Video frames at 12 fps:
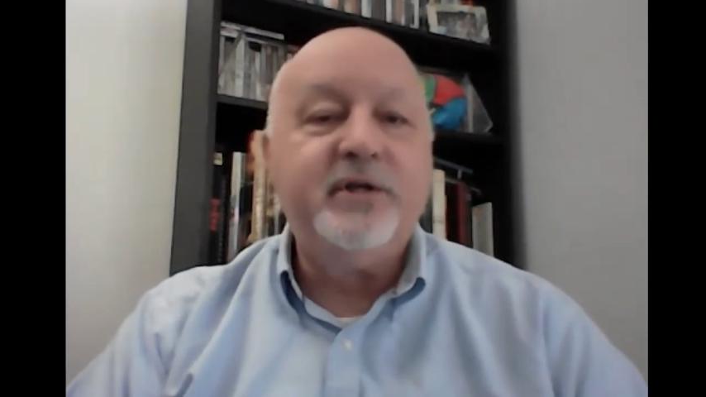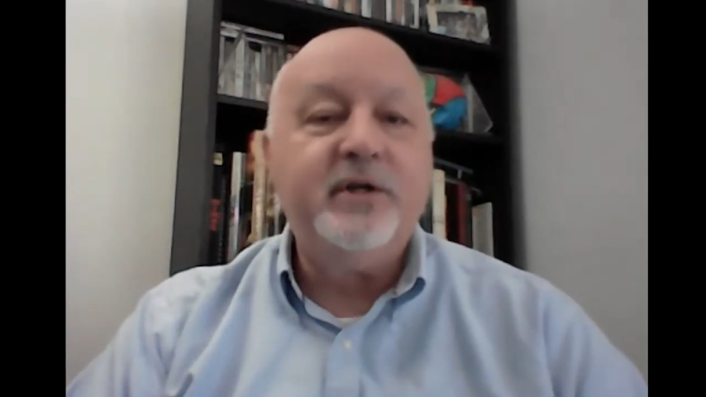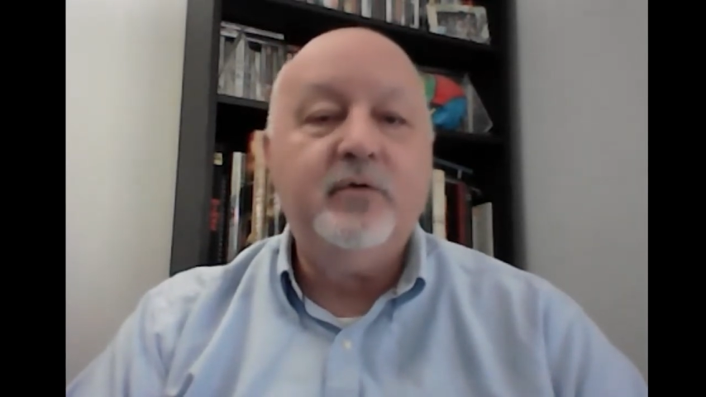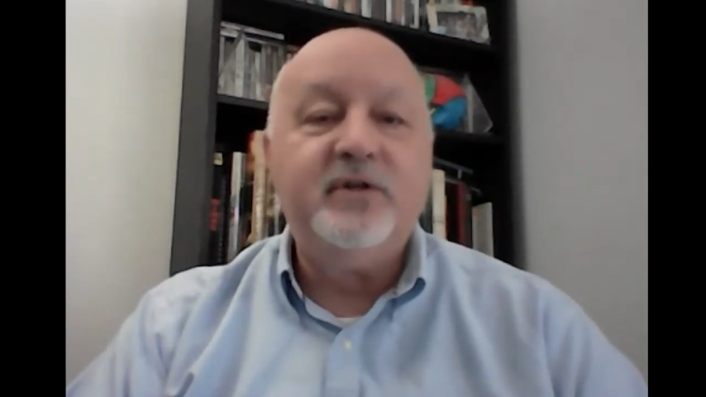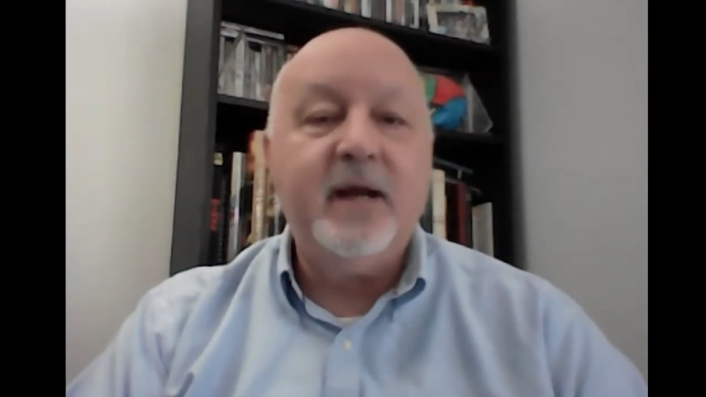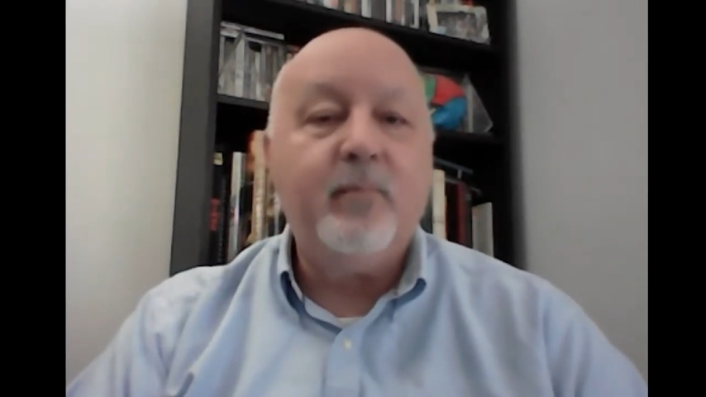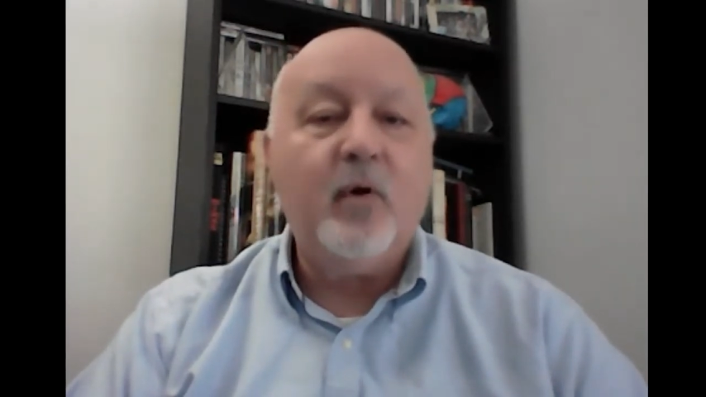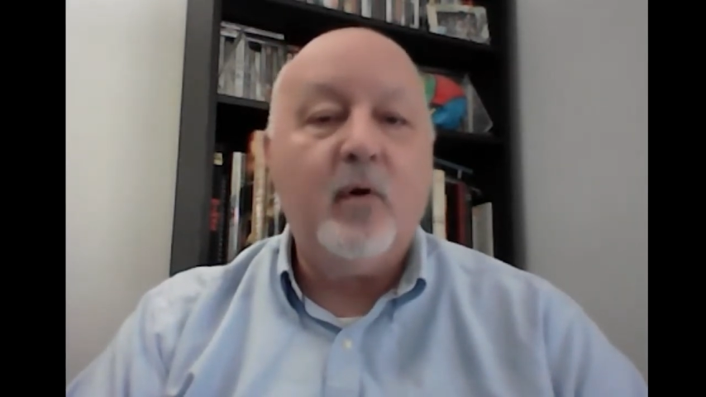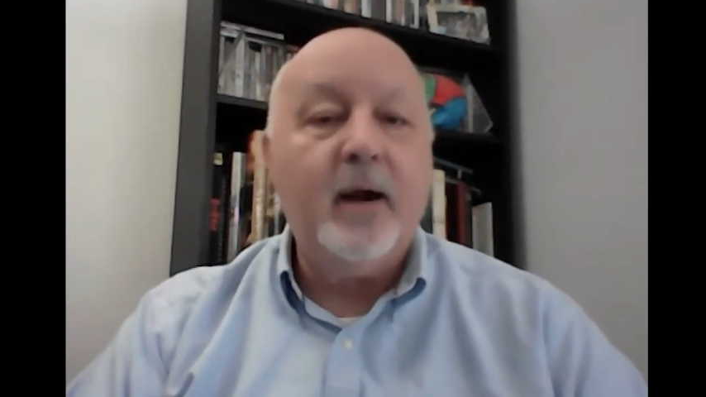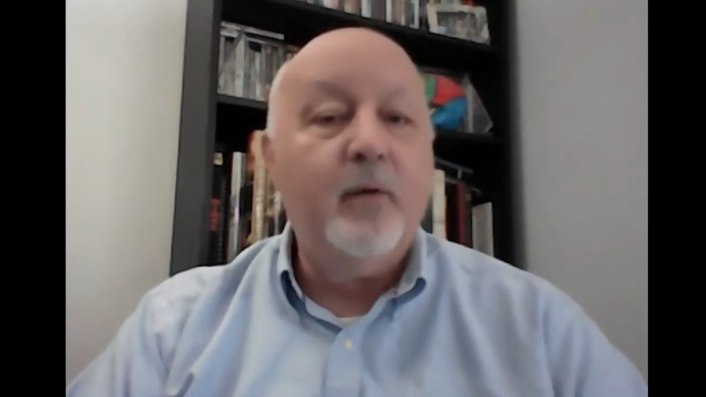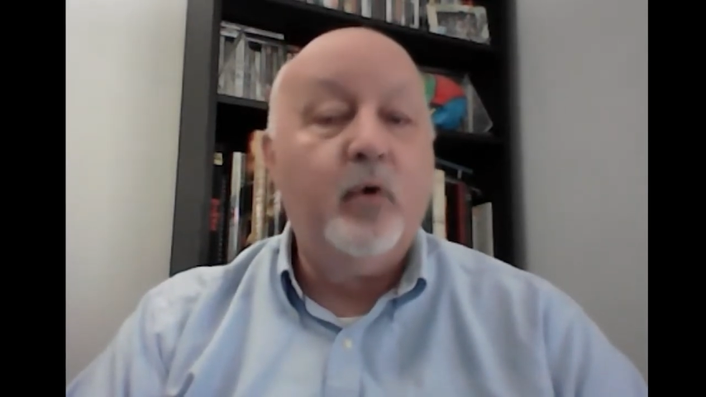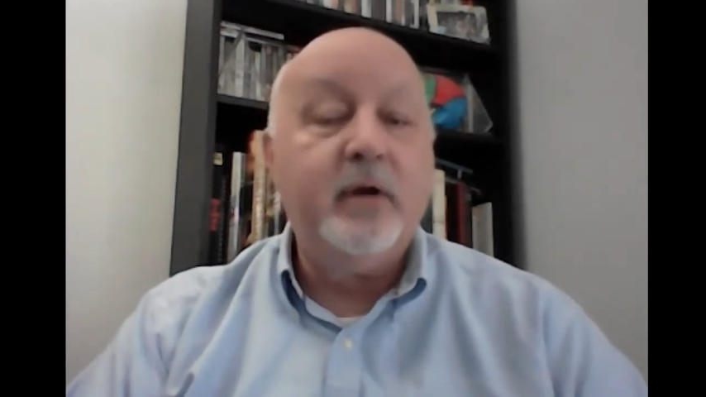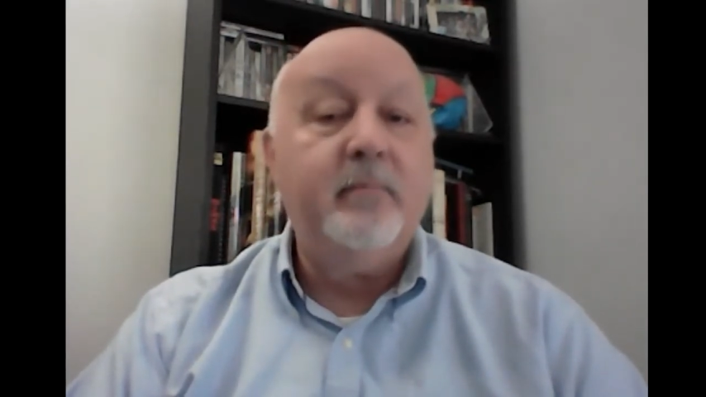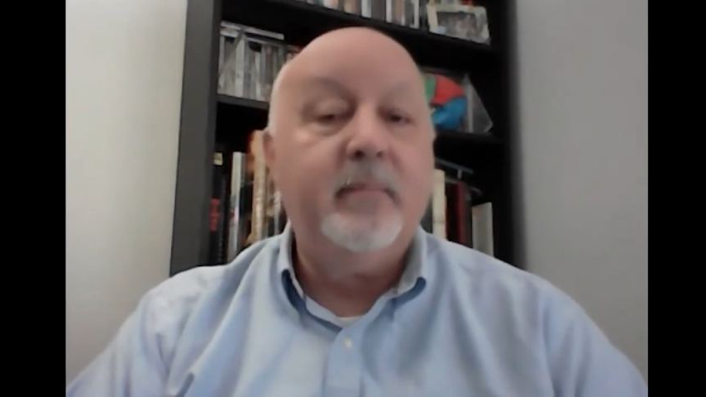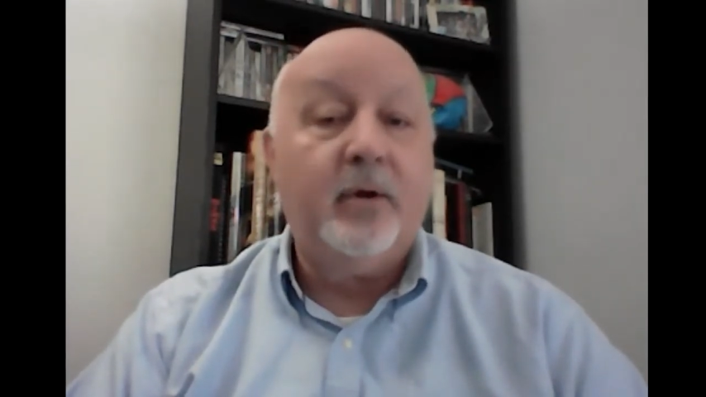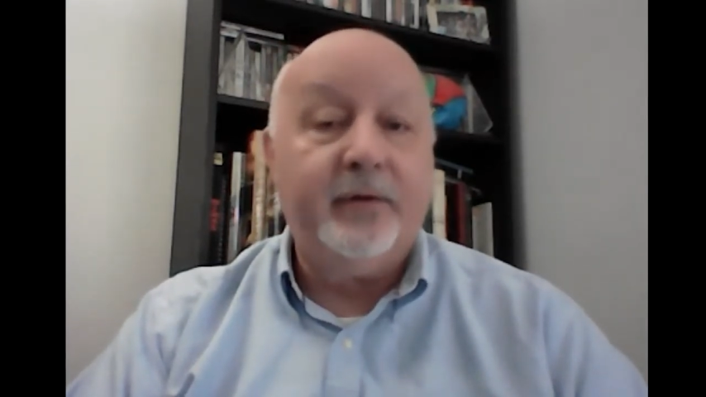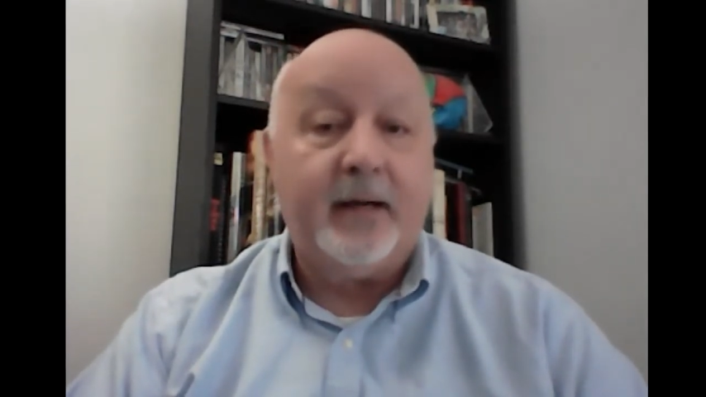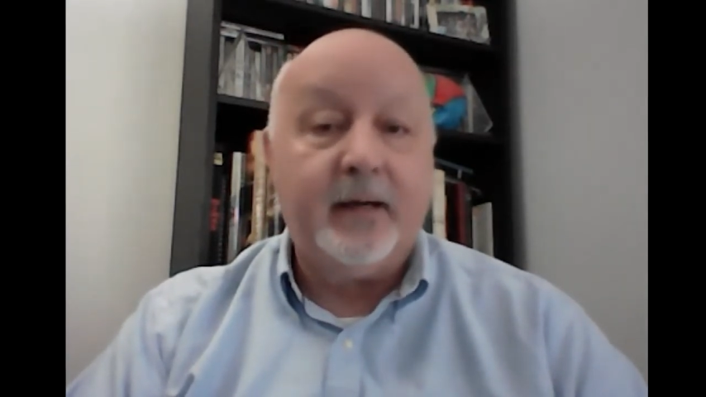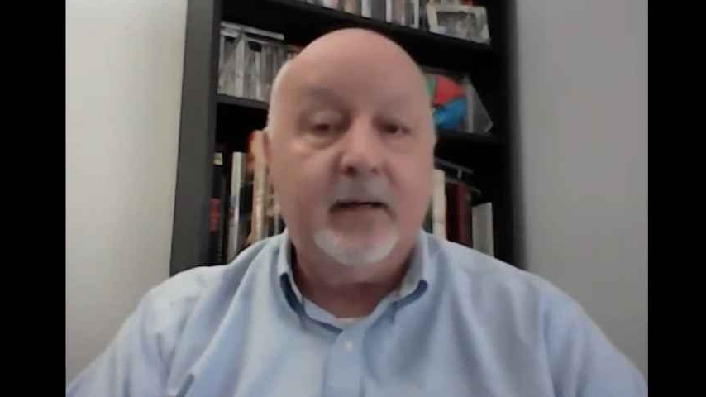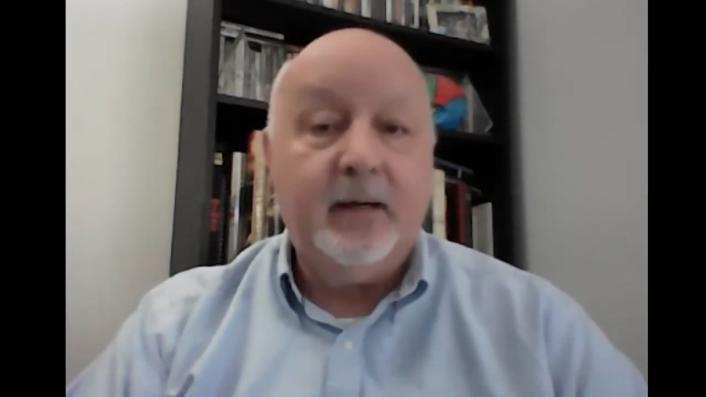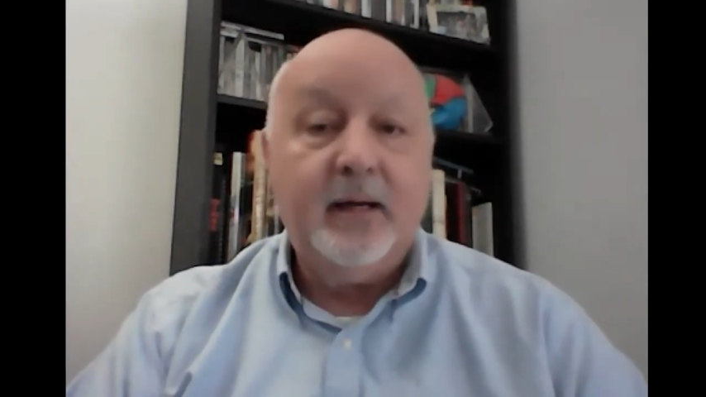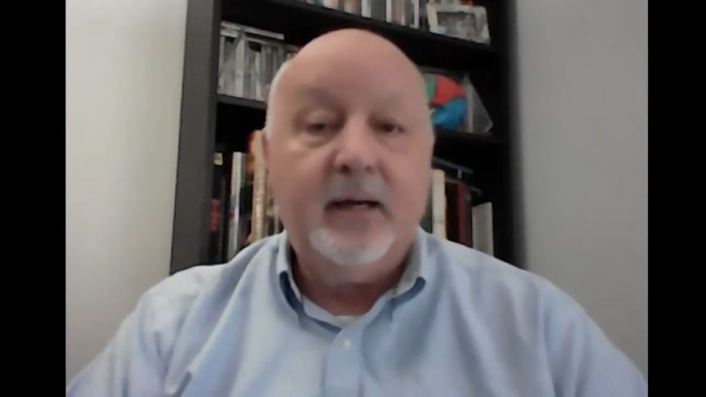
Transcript: II temporary wooden building